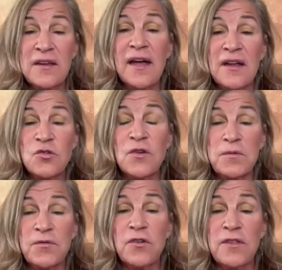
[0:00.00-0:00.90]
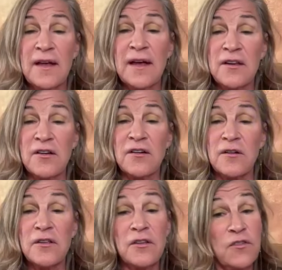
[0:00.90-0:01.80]
a contract before they got here.
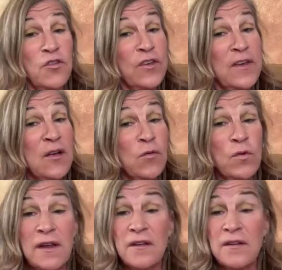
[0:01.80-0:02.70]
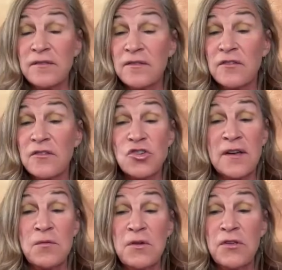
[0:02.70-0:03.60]
If you can't read it,
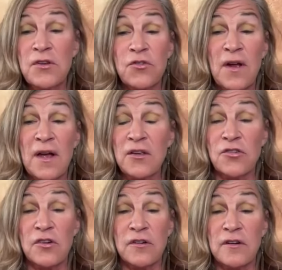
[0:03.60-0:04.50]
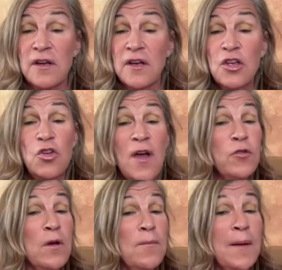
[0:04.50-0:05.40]
check in with an astrologer. You have
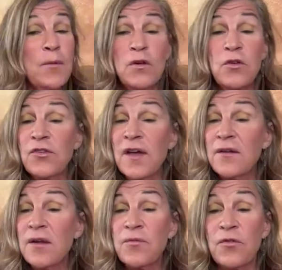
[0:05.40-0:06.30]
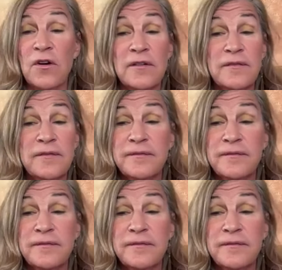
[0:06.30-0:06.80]
to remember what you signed up for.